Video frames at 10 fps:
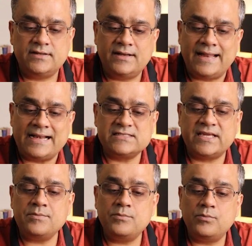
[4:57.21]

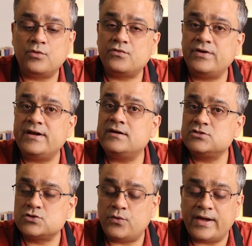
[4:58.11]
landscape, portrait,
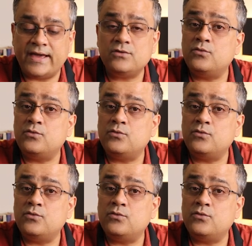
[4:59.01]
square,